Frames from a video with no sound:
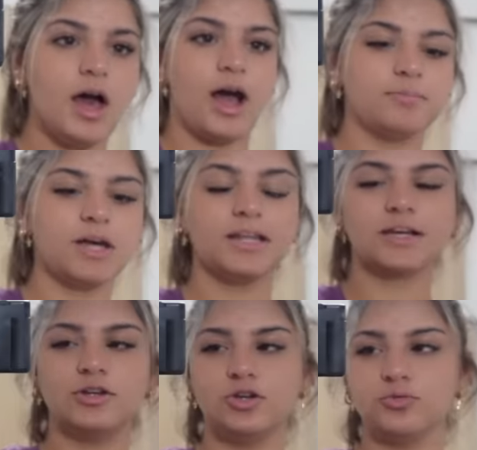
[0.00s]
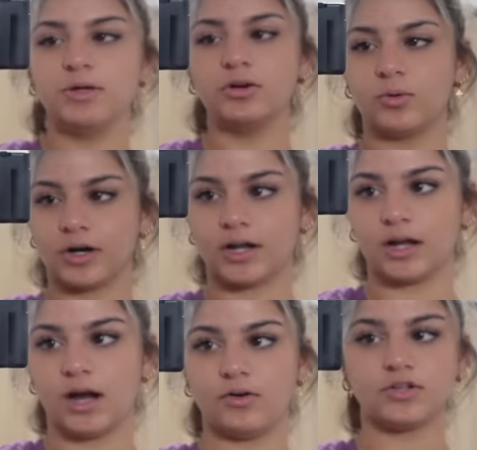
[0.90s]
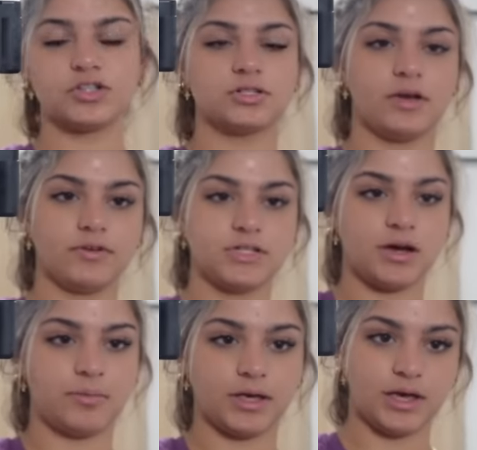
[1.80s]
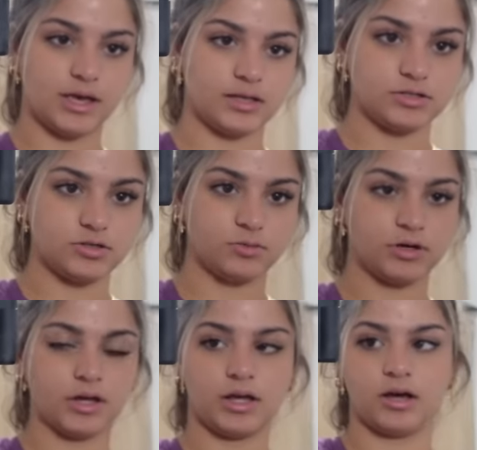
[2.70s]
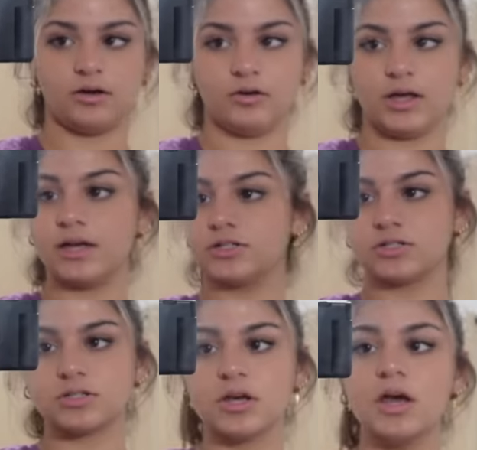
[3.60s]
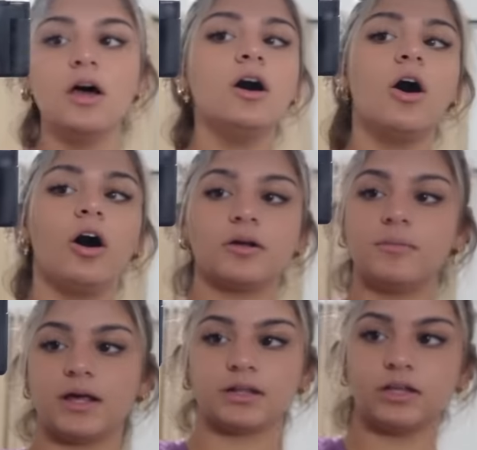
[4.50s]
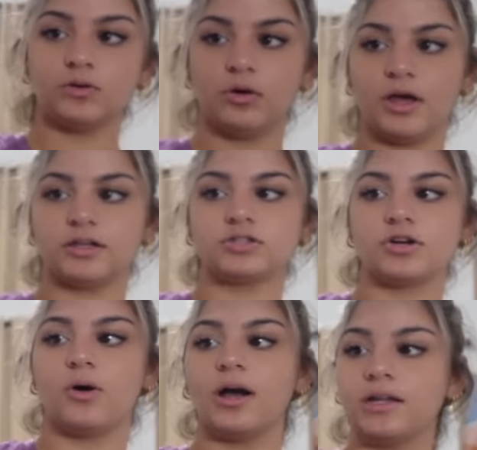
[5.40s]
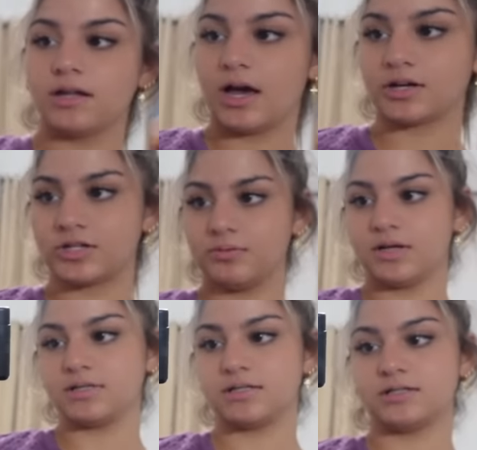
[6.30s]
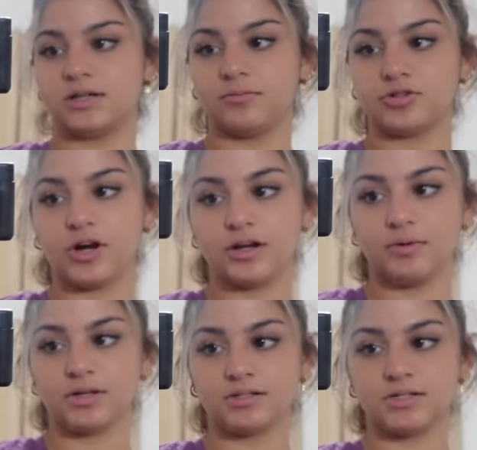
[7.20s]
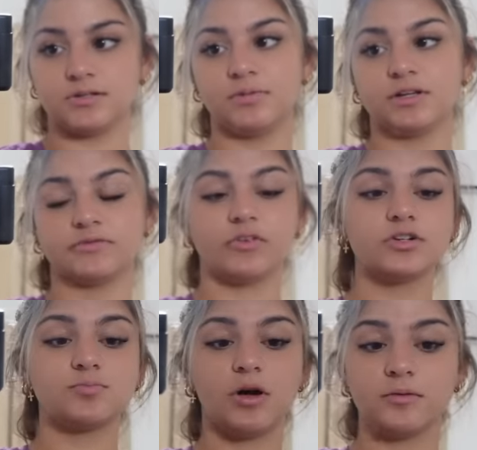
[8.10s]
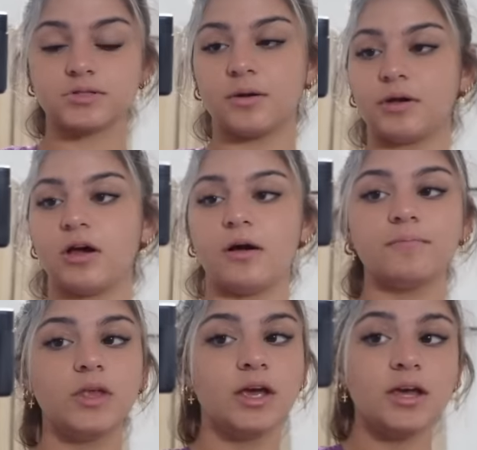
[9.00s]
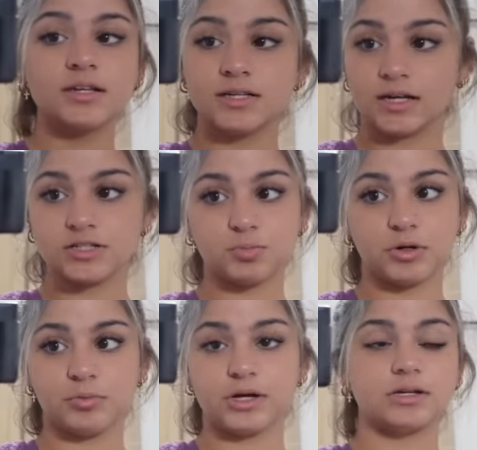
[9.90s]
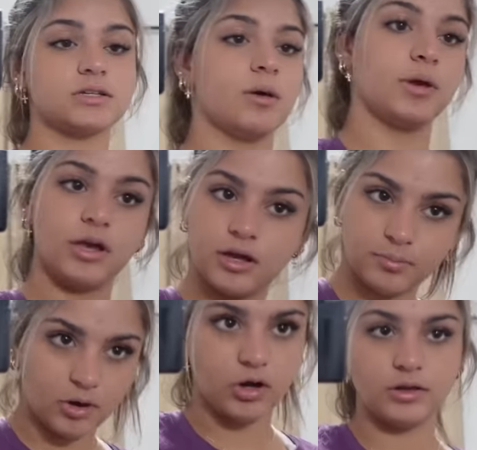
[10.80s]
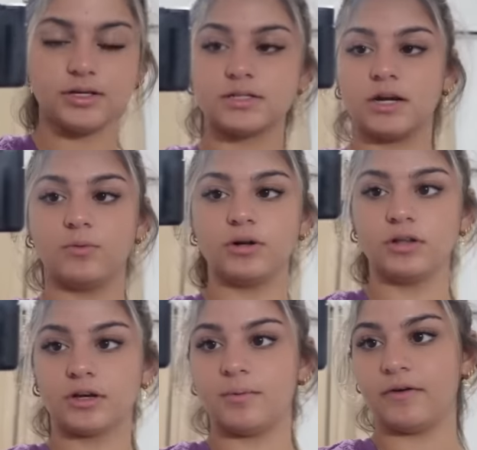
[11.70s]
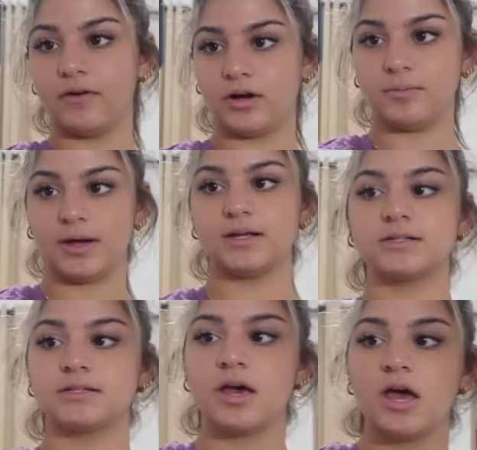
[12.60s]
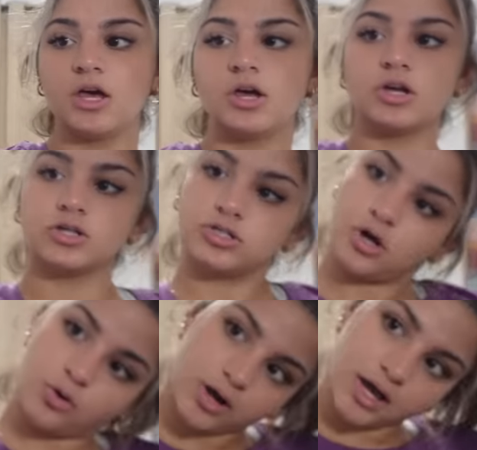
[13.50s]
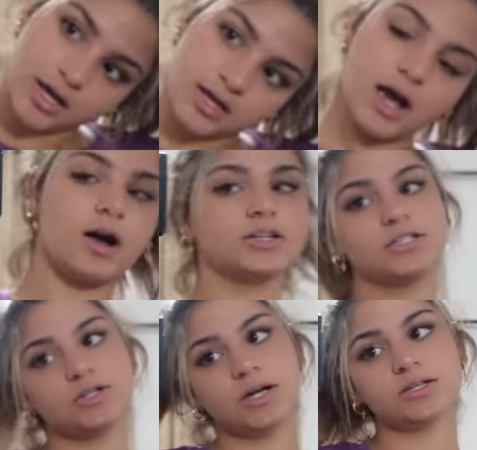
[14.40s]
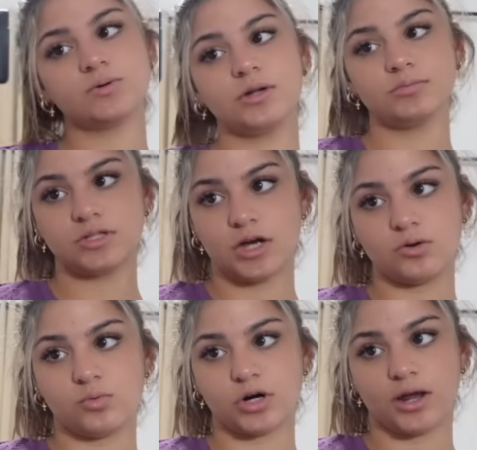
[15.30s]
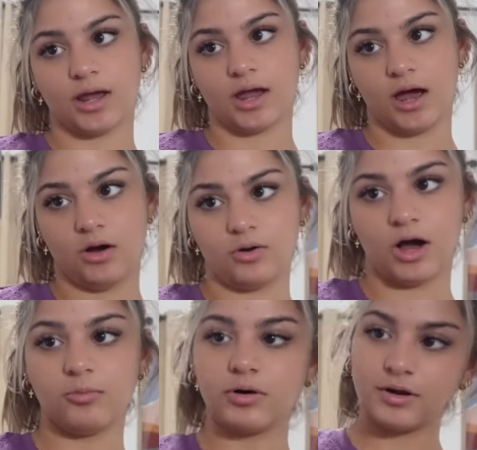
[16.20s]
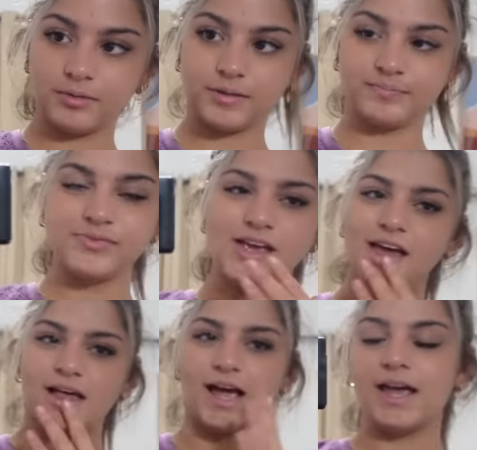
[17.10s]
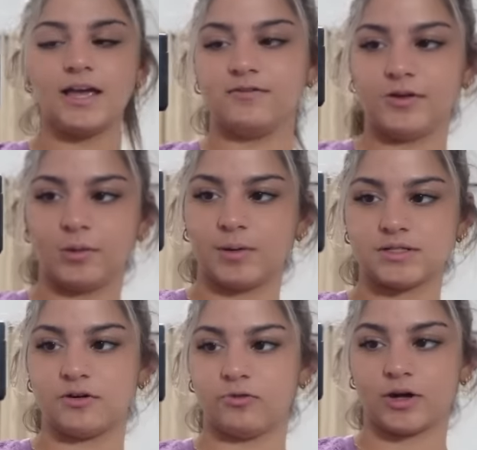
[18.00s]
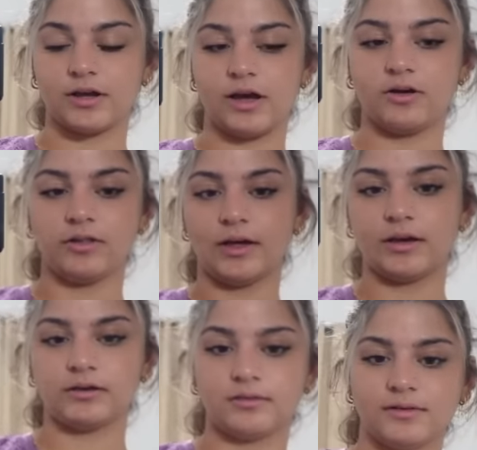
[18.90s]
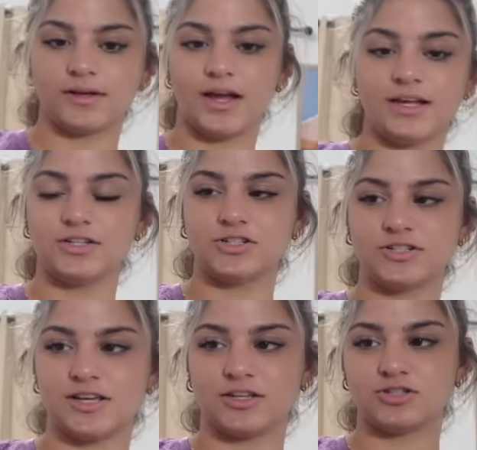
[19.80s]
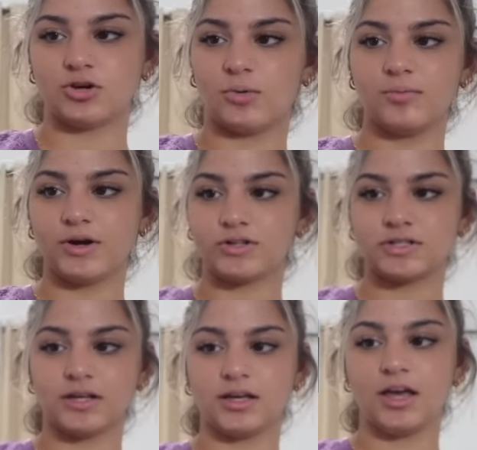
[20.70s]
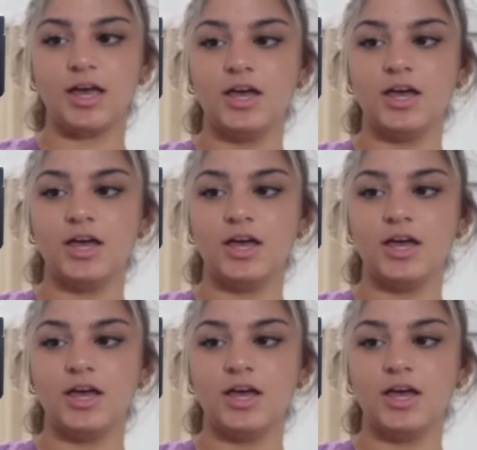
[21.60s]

I'm not like a newbie to working out, it's just every time I get into working out, I just automatically quit, so I need to actually be consistent. I'm trying to be consistent because first prom's coming up, second spring break is coming up, all this, and I want to look my very best. So yeah, I'll see you guys when I'm done working out. I'll probably... I hate filming myself working out, like, it's just, like, so embarrassing.